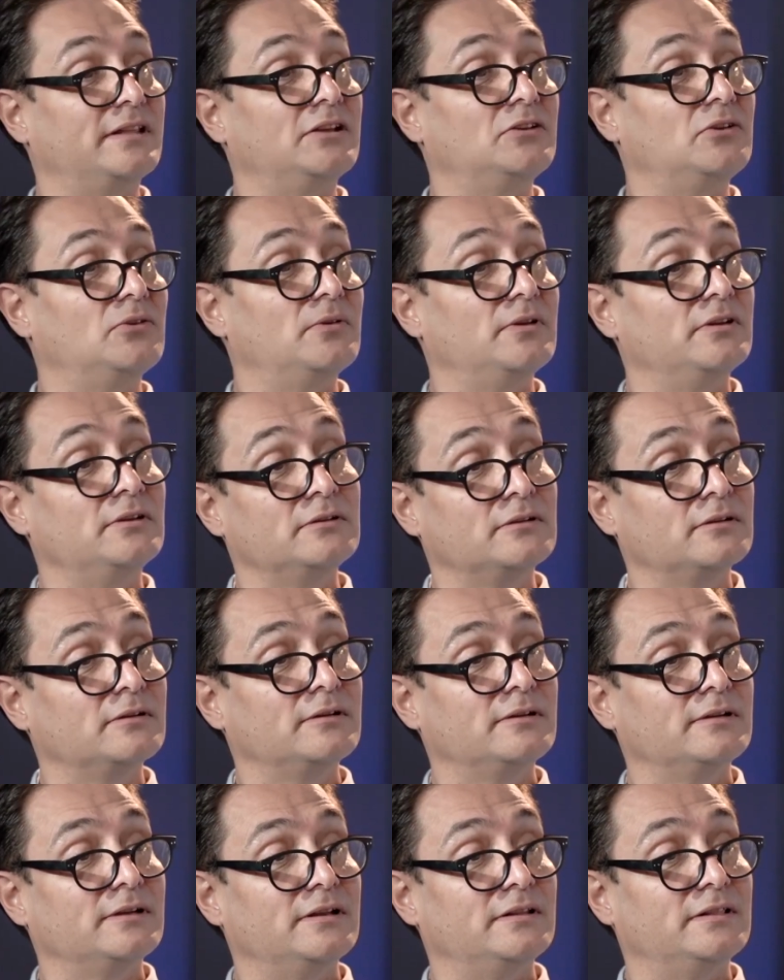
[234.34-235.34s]
they're doing
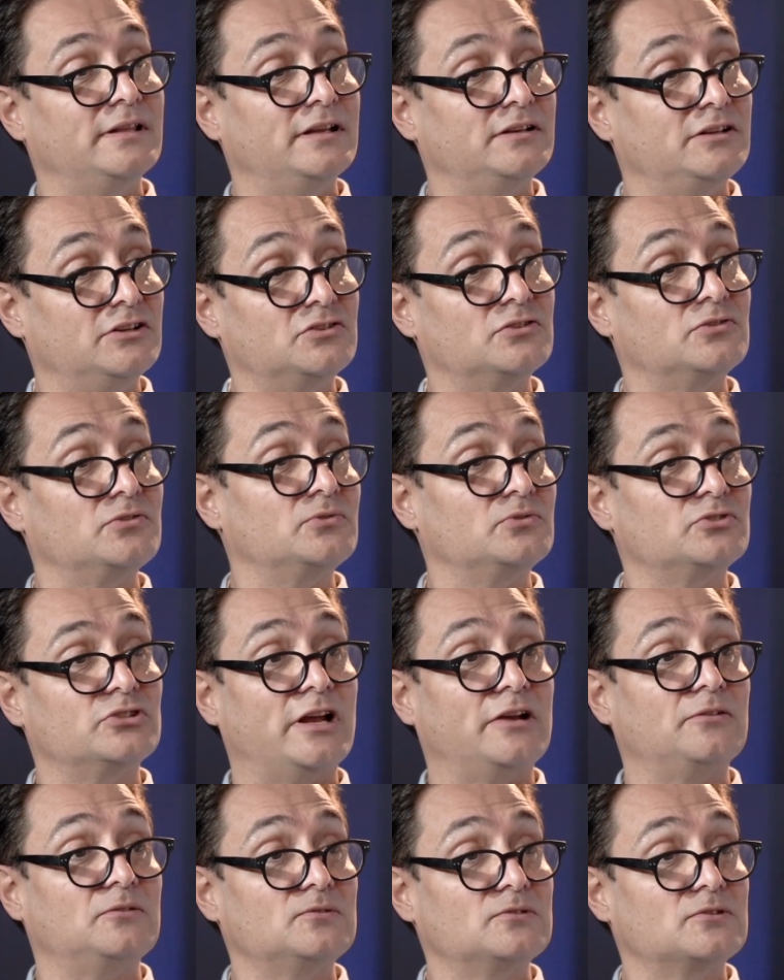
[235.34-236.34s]
in their digital
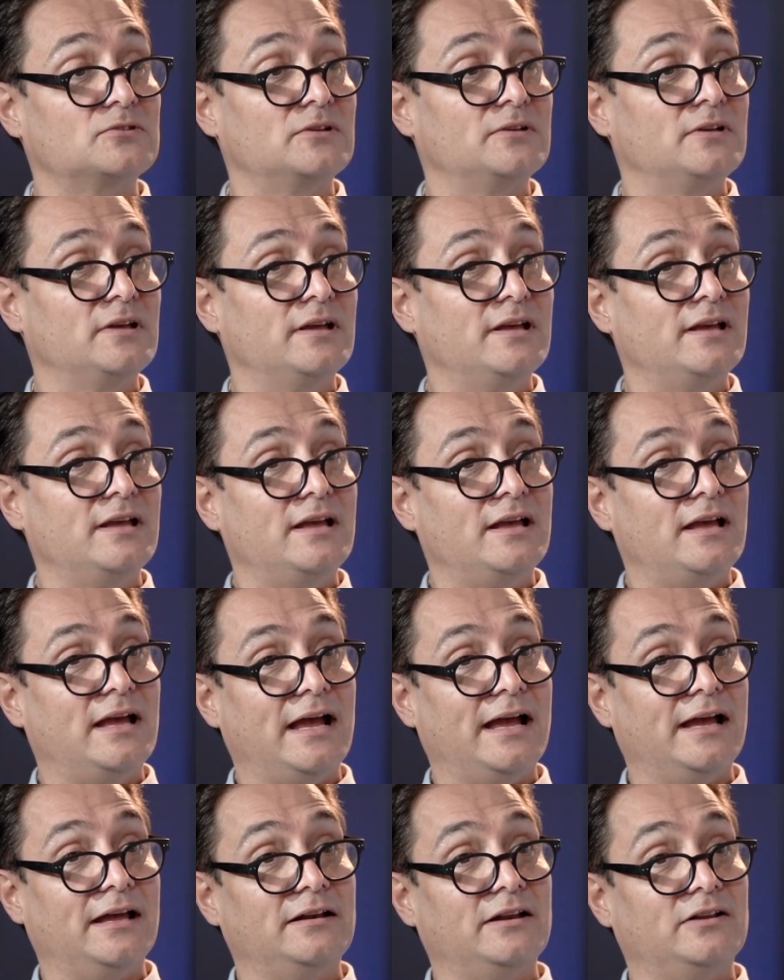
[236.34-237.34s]
channels,
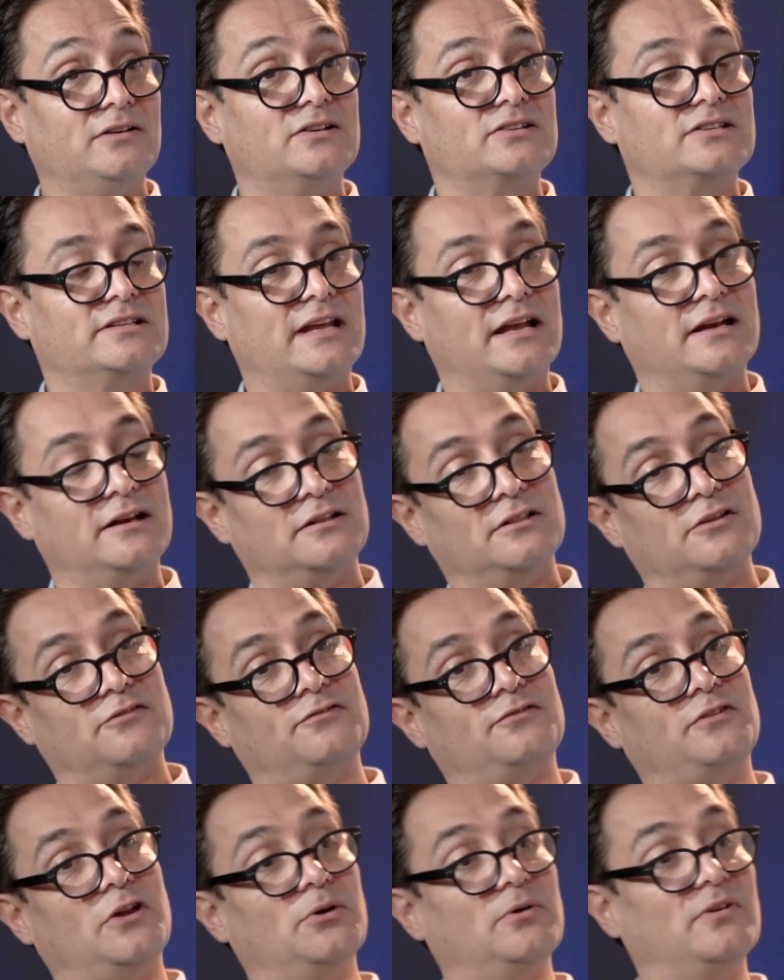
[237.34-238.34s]
and understanding the
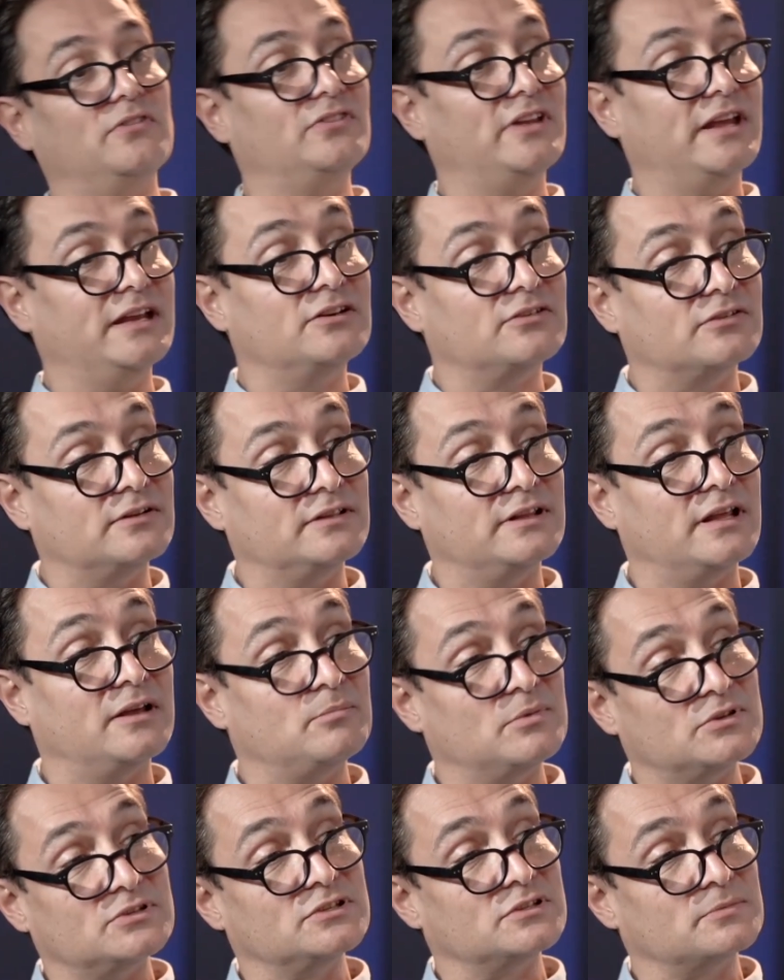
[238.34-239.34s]
flow of data in their
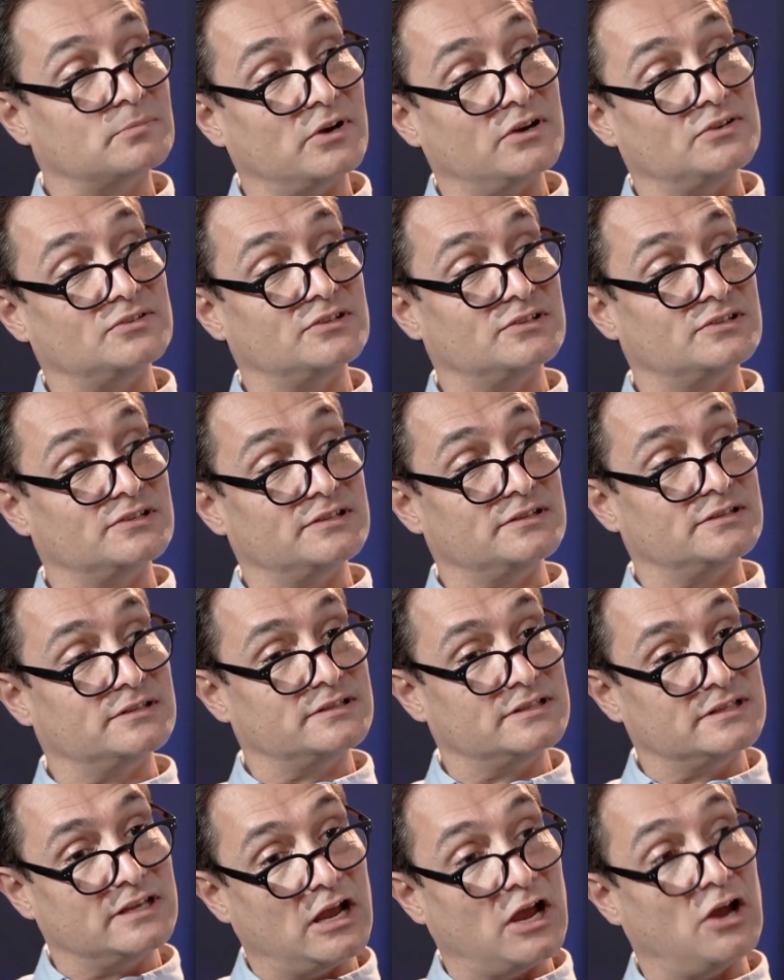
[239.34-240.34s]
business processes
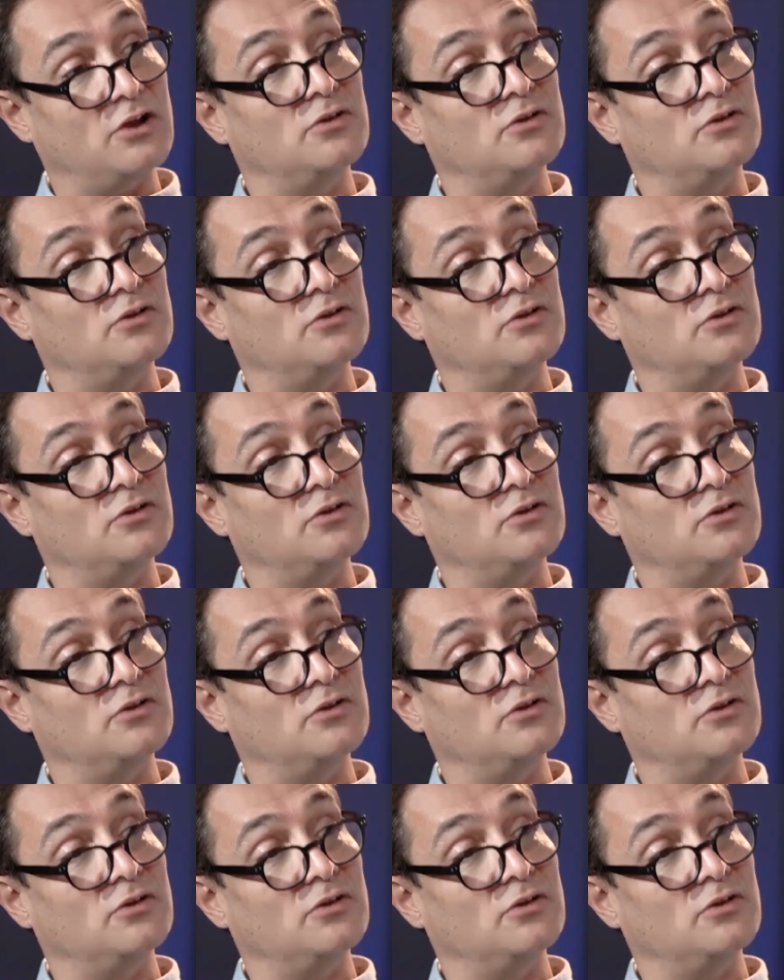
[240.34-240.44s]
is the